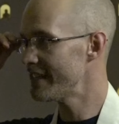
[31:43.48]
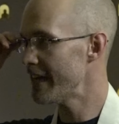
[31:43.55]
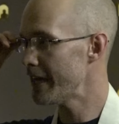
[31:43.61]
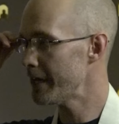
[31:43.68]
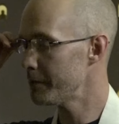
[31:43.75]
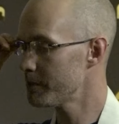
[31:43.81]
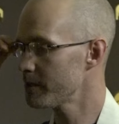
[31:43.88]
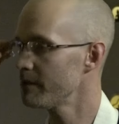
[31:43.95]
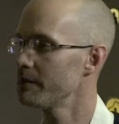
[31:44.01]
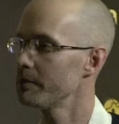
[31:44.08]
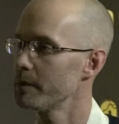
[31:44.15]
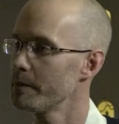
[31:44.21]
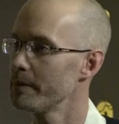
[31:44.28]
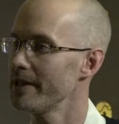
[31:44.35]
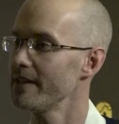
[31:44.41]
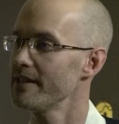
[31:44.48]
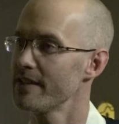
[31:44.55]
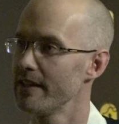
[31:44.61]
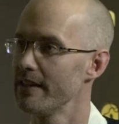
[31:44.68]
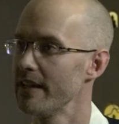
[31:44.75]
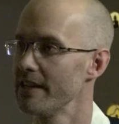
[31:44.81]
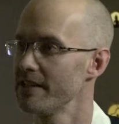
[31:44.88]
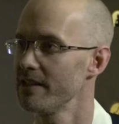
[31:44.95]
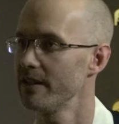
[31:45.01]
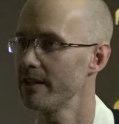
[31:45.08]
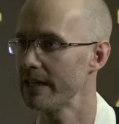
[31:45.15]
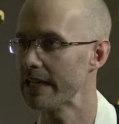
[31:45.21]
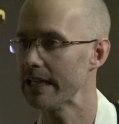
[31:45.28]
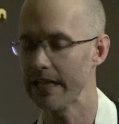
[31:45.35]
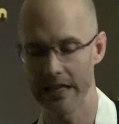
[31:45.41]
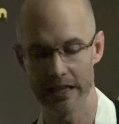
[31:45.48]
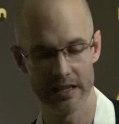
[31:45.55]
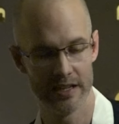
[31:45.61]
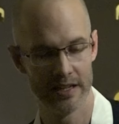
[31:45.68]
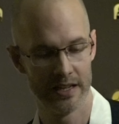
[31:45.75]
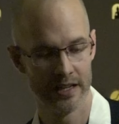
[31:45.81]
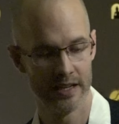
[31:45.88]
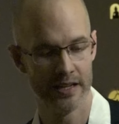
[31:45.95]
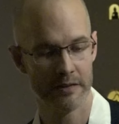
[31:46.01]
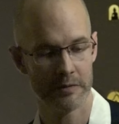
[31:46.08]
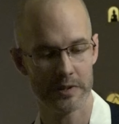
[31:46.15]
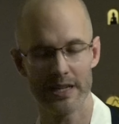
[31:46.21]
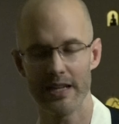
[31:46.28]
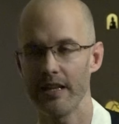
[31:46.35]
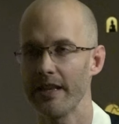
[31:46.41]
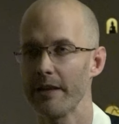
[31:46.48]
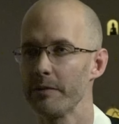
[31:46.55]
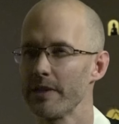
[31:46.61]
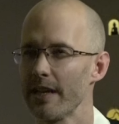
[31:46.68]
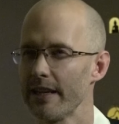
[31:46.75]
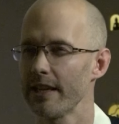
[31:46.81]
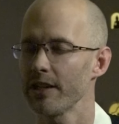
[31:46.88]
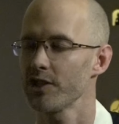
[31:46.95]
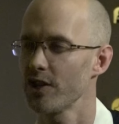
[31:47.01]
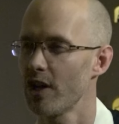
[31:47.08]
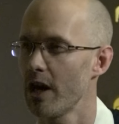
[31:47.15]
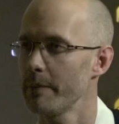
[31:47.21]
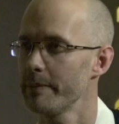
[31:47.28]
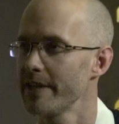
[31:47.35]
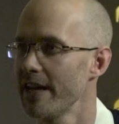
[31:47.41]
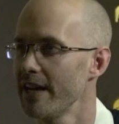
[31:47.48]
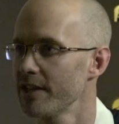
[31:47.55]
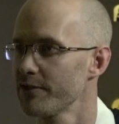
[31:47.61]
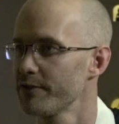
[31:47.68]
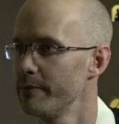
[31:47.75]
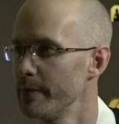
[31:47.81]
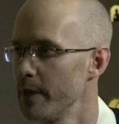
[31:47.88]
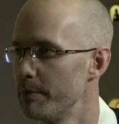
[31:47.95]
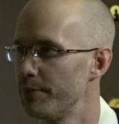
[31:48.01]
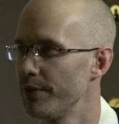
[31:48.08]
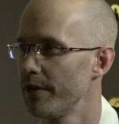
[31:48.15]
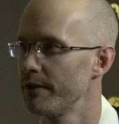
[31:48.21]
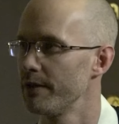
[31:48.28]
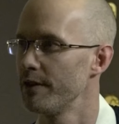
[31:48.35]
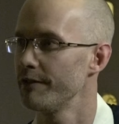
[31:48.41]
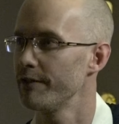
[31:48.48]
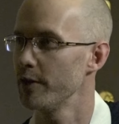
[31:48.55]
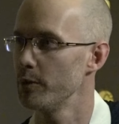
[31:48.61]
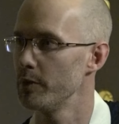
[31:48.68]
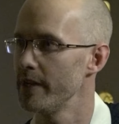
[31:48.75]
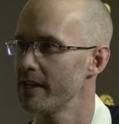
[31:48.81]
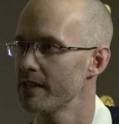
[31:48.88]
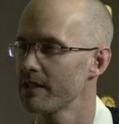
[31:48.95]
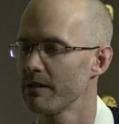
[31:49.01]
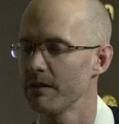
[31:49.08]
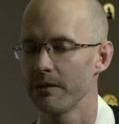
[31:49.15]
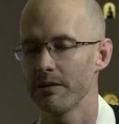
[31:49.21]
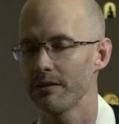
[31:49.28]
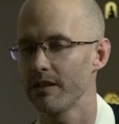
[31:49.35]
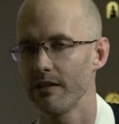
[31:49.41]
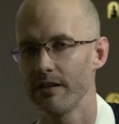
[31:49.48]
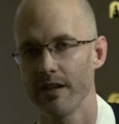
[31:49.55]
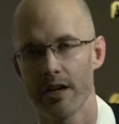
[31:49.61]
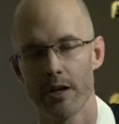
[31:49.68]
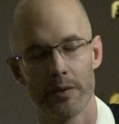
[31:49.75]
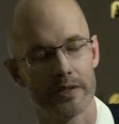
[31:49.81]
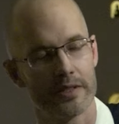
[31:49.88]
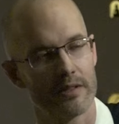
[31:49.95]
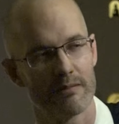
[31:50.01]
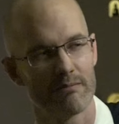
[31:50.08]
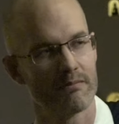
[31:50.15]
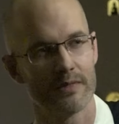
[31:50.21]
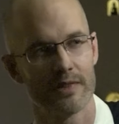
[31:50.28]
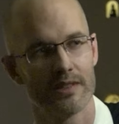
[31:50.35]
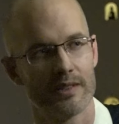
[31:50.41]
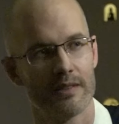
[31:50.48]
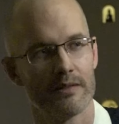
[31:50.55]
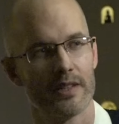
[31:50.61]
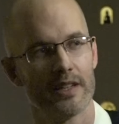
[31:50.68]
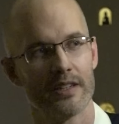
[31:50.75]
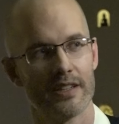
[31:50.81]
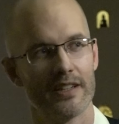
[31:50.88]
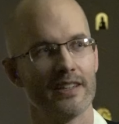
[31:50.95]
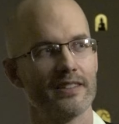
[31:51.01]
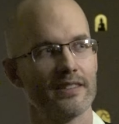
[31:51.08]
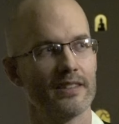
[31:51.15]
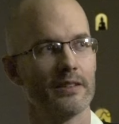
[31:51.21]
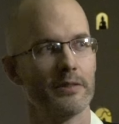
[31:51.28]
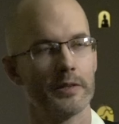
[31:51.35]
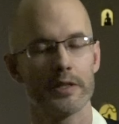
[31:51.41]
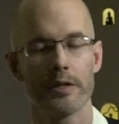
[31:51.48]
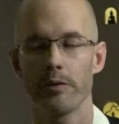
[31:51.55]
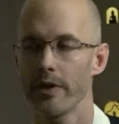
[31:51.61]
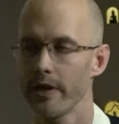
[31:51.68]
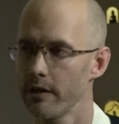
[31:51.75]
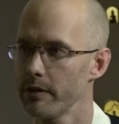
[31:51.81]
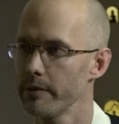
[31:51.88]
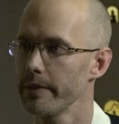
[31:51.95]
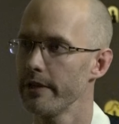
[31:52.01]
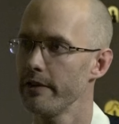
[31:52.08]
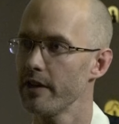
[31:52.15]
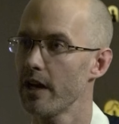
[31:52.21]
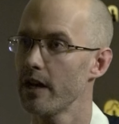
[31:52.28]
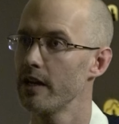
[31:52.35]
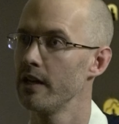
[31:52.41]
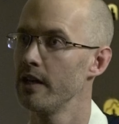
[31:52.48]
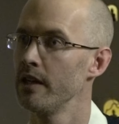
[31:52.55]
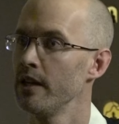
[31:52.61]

uh, he was going, oh, well, is it this? You know, a little. It was a little. There was that, that sharp text from your brother a few weeks. ago. I said, no, I don't. I don't think it is. No, I said, well, no, oh, you got